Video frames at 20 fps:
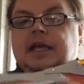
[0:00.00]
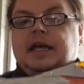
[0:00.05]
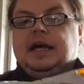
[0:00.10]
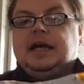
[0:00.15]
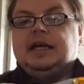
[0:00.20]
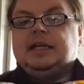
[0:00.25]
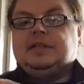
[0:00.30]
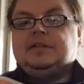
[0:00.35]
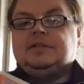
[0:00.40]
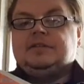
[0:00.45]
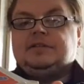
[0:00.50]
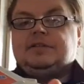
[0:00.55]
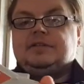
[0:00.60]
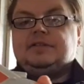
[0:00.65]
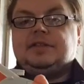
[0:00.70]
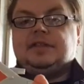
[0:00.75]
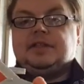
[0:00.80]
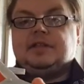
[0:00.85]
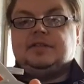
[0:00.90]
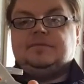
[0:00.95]
And,
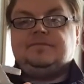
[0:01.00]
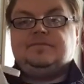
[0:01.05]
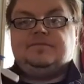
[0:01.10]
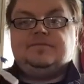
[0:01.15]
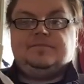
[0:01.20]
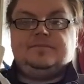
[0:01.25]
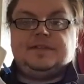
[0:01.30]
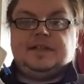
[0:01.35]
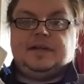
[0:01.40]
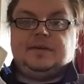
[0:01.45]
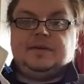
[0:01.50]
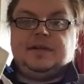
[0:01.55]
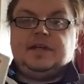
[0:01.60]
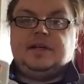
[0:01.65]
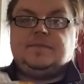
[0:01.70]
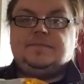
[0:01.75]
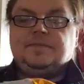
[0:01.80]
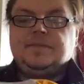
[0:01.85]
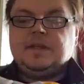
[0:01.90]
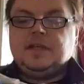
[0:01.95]
you know, there we
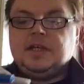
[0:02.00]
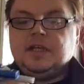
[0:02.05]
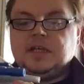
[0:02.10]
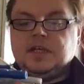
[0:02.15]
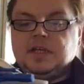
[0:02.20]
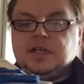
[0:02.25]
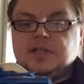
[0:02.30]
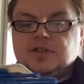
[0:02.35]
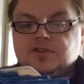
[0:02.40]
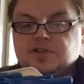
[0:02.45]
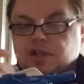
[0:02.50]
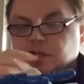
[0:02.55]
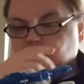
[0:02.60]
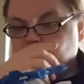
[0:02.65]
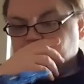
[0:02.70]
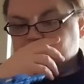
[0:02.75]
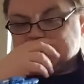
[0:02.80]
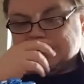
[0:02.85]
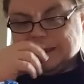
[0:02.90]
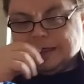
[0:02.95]
are. So,
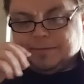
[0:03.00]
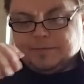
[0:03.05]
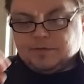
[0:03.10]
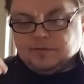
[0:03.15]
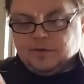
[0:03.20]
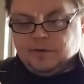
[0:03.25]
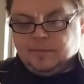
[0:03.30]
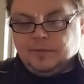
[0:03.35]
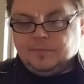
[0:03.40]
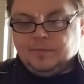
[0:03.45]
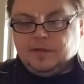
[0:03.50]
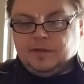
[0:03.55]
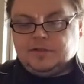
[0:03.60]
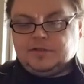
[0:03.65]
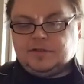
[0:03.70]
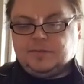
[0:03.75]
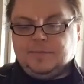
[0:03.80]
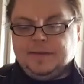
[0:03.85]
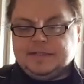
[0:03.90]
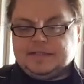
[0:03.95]
we'll take him to robot mode.
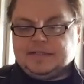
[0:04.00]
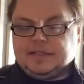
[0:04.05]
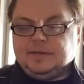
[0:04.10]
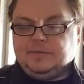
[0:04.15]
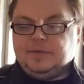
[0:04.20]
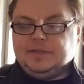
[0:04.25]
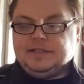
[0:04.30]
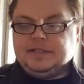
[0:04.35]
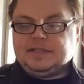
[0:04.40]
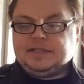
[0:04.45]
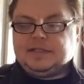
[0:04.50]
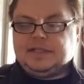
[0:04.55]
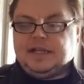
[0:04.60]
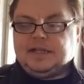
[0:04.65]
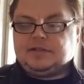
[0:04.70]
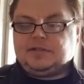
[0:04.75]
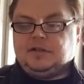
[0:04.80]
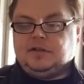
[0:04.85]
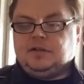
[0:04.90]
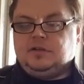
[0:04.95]
So, basically, we
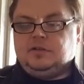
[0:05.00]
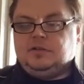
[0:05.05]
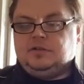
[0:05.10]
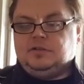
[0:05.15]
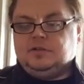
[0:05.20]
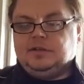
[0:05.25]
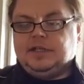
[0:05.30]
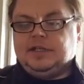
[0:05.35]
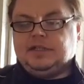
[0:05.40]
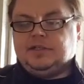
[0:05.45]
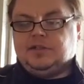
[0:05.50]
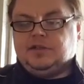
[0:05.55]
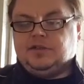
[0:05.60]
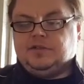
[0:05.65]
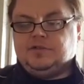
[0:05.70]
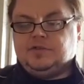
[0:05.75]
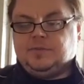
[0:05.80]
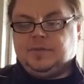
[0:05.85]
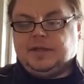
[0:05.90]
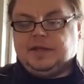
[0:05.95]
disconnect all these
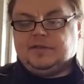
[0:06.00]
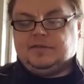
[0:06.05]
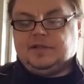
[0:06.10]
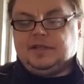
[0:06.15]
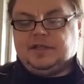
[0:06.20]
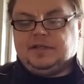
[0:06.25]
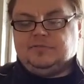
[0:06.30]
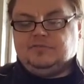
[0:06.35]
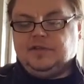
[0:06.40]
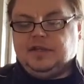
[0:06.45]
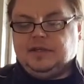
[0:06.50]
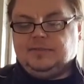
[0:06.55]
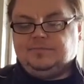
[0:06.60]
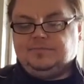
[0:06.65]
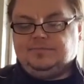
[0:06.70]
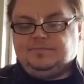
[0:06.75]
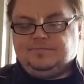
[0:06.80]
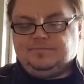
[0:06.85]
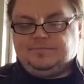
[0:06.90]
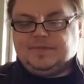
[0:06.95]
guns because you can
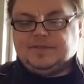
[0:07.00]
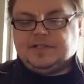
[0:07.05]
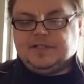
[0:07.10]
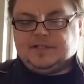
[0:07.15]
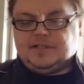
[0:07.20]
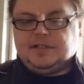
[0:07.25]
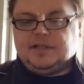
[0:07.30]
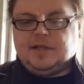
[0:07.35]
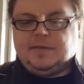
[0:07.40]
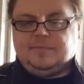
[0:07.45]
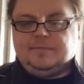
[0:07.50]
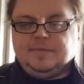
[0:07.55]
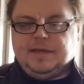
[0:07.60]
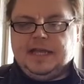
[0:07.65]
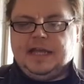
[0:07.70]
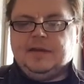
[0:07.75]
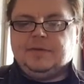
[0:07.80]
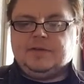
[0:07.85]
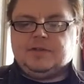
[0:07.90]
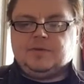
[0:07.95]
reposition them
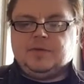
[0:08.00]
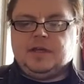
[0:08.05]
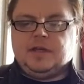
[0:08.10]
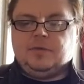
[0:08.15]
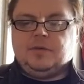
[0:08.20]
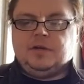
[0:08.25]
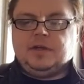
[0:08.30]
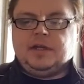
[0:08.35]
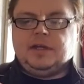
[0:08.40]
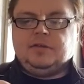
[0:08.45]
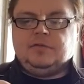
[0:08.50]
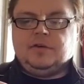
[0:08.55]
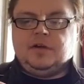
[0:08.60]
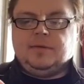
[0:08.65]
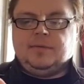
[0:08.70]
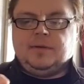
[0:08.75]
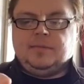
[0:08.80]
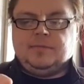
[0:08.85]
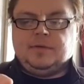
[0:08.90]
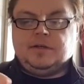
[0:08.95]
any which way you want in
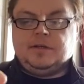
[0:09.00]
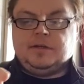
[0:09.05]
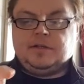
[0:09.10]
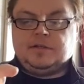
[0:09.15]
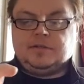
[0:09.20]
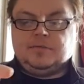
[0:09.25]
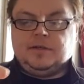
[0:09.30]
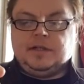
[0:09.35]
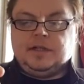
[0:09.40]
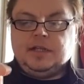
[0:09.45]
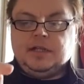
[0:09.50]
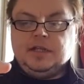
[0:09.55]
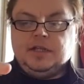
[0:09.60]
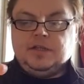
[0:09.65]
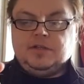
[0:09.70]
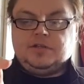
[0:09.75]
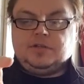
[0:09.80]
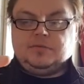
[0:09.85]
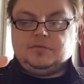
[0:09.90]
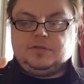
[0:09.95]
robot mode as well.
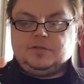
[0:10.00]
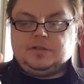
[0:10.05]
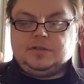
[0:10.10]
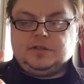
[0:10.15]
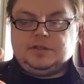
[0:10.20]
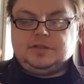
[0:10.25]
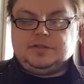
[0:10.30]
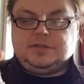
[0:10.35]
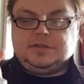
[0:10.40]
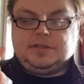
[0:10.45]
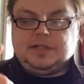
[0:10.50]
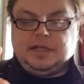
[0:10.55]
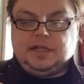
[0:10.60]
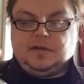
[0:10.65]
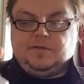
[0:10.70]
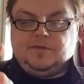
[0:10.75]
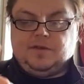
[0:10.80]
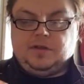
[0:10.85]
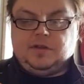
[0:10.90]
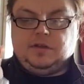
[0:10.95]
So, we'll just take
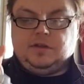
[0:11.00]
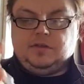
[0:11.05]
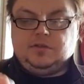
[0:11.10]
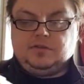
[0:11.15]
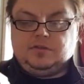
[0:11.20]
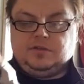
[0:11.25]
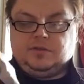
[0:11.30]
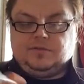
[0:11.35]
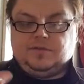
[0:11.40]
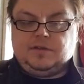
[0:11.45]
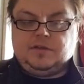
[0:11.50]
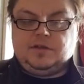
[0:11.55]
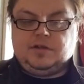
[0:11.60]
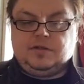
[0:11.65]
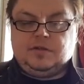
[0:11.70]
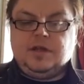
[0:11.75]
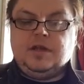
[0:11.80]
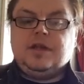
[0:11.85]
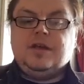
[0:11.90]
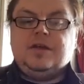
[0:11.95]
off all the guns for
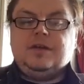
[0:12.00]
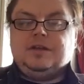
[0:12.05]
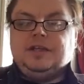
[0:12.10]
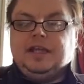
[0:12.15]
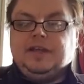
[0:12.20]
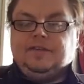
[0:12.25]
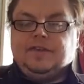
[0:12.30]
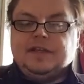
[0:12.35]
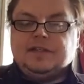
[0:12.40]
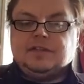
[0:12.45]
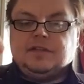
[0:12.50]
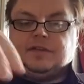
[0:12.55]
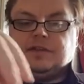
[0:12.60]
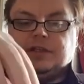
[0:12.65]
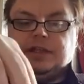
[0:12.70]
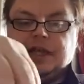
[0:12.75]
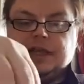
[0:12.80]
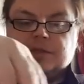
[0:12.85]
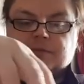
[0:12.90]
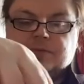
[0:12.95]
now. Leave these on the
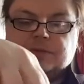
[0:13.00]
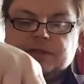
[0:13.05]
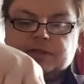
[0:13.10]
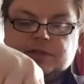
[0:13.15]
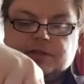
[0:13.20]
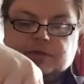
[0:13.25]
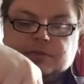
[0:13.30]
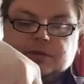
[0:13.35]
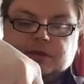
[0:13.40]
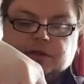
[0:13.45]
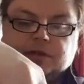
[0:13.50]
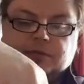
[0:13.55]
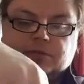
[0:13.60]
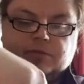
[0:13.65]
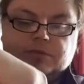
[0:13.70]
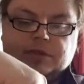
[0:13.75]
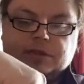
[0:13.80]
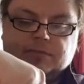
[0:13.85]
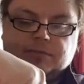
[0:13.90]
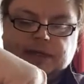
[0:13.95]
legs because I don't want to
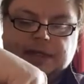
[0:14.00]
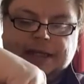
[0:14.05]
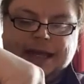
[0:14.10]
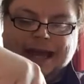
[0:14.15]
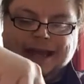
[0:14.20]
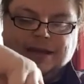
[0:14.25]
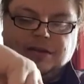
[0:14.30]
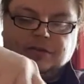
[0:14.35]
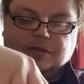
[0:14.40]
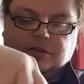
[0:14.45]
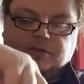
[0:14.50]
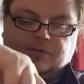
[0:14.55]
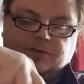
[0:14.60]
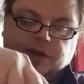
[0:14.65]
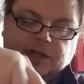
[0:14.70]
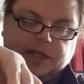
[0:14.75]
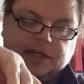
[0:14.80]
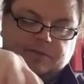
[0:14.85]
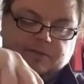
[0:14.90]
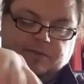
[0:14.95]
lose them again on the
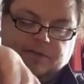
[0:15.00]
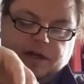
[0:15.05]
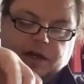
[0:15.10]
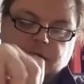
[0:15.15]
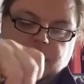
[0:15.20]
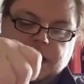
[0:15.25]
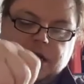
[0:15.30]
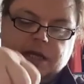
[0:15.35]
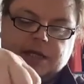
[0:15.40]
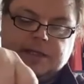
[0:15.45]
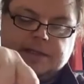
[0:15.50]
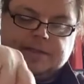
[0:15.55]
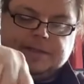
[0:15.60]
fucking floor.